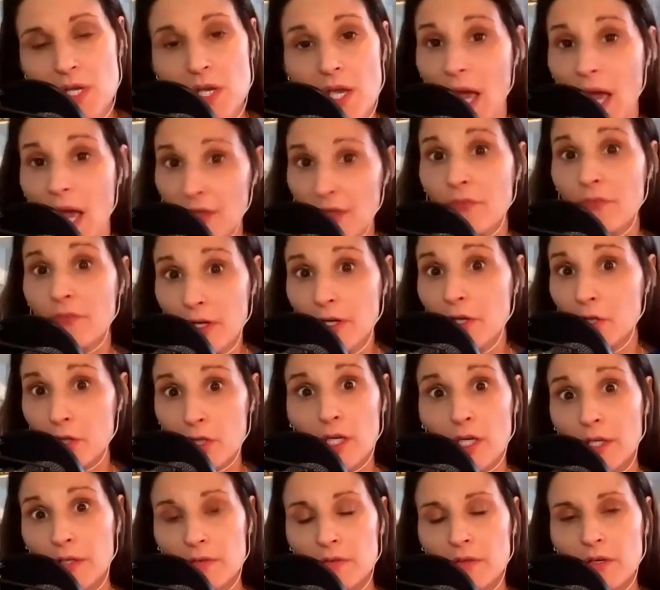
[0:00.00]
and they're very
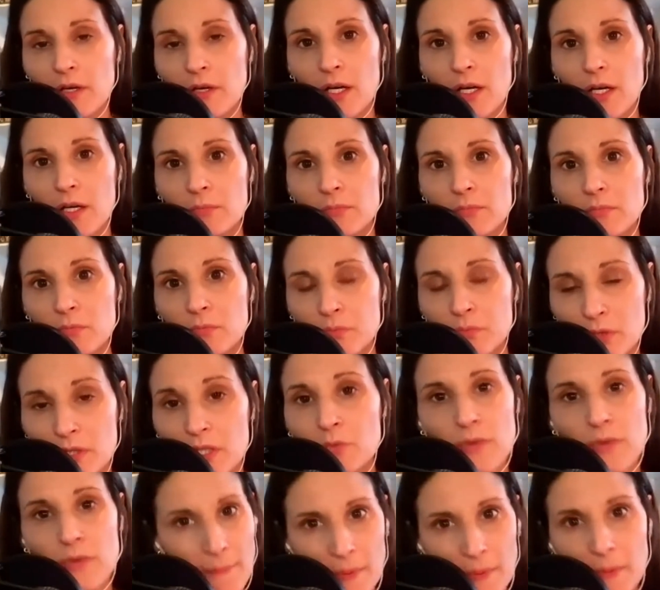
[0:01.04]
good, really
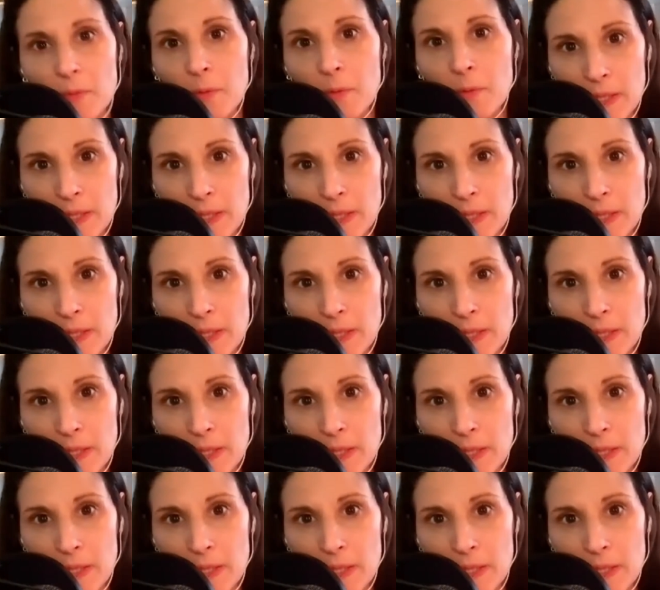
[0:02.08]
reputable